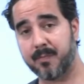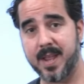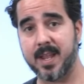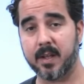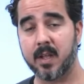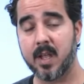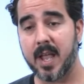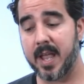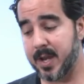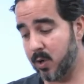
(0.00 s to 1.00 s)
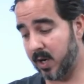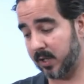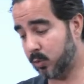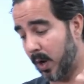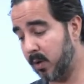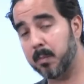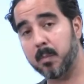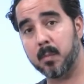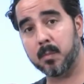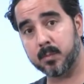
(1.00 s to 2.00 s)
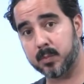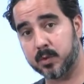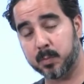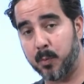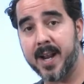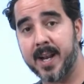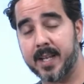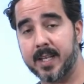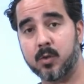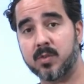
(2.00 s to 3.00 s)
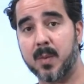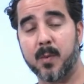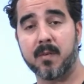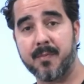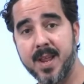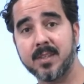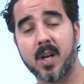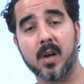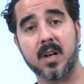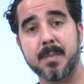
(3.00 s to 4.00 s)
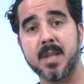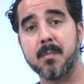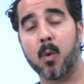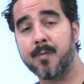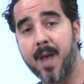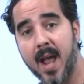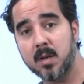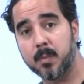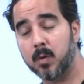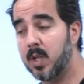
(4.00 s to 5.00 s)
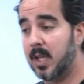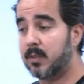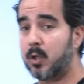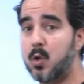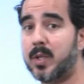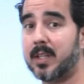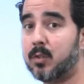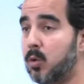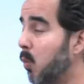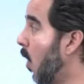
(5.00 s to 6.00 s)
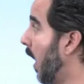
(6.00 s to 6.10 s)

or thing, and you're gonna try to spread it into several things that are gonna be more valuable so you can do